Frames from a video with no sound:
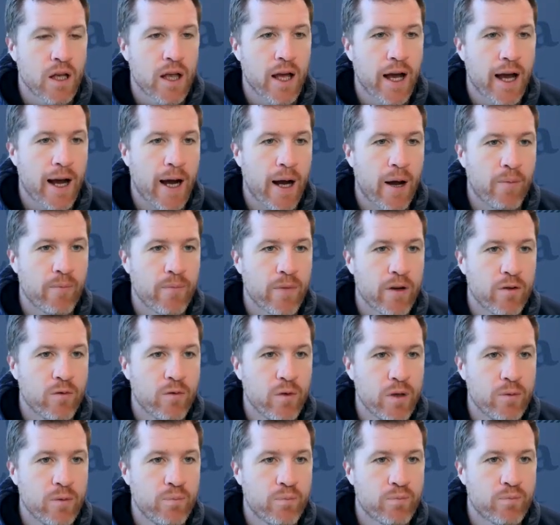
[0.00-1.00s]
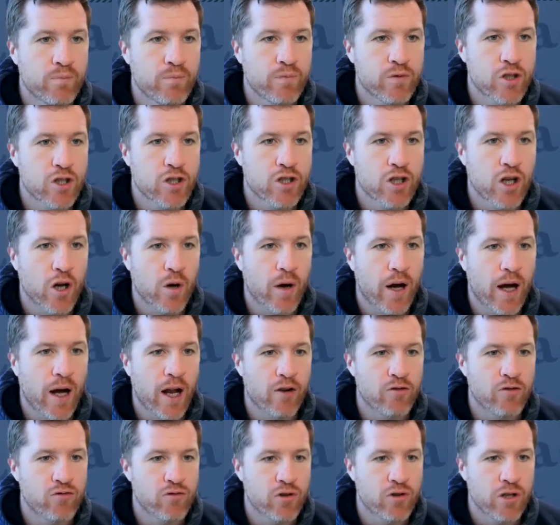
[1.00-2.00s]
if we just go
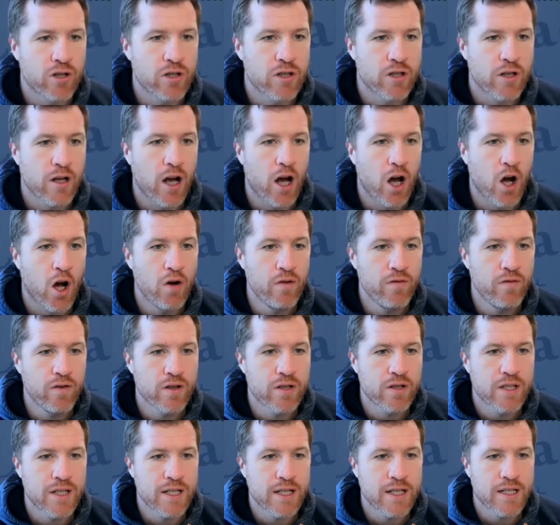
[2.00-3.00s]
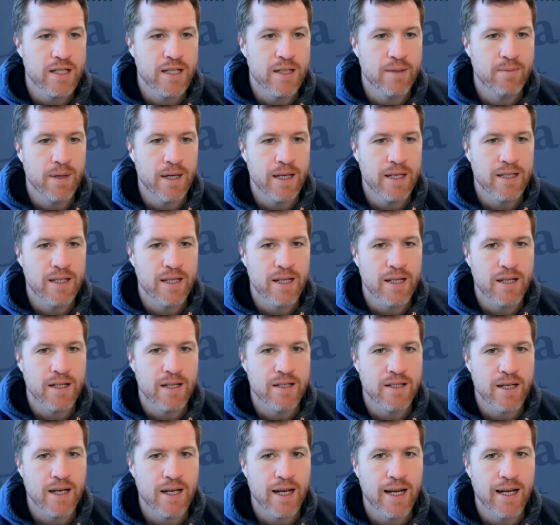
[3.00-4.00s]
100 over 60
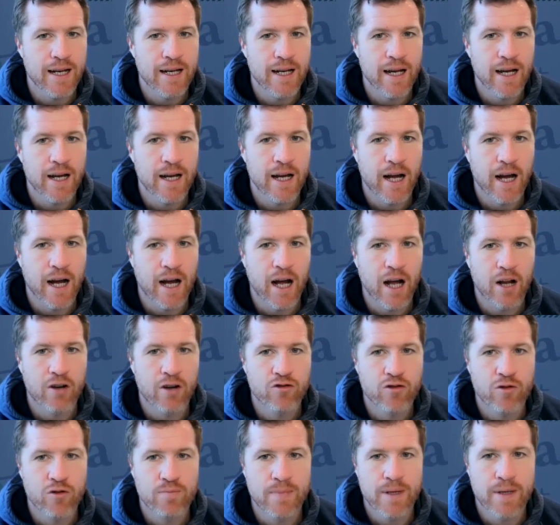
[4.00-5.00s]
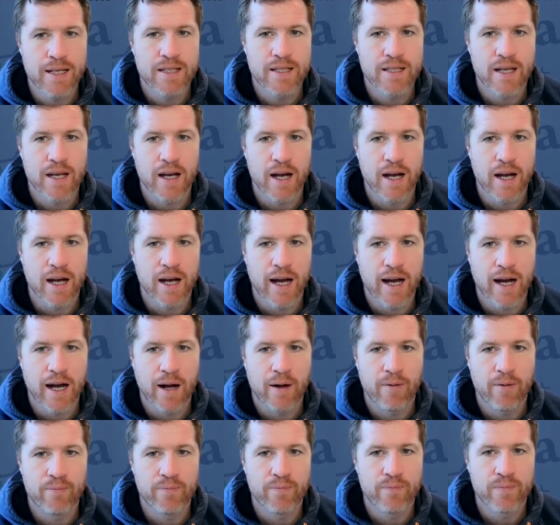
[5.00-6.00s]
meters in a
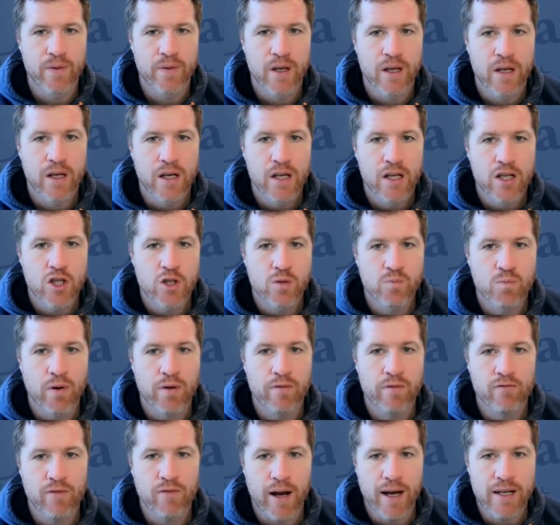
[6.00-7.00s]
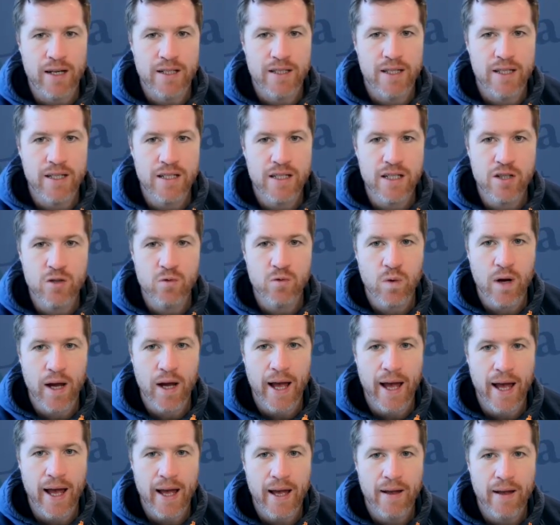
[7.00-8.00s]
100-meter sprint race, this is
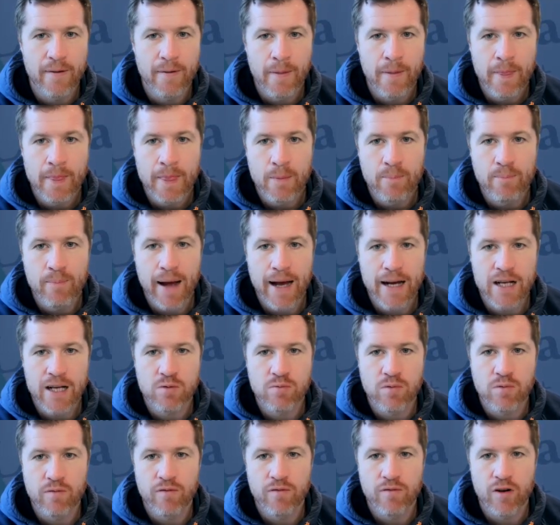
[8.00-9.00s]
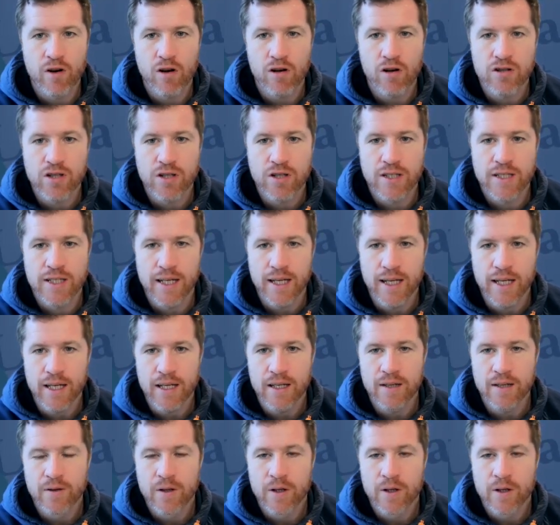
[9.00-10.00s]
where maximum velocity